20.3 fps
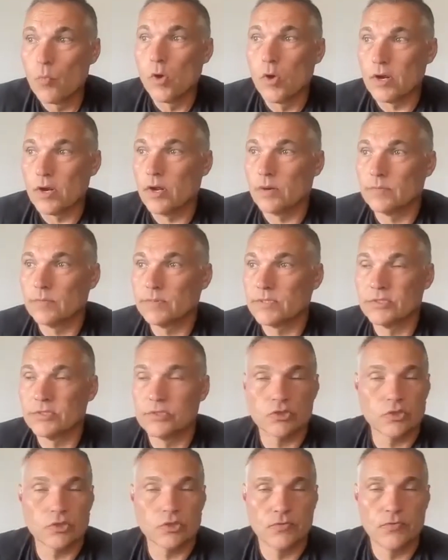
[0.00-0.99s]
100%
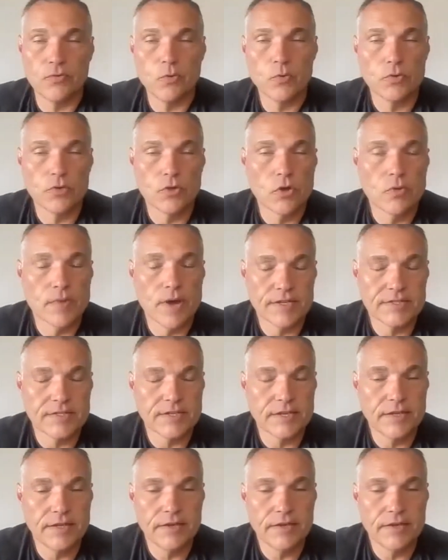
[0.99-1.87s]
sure if you would go back to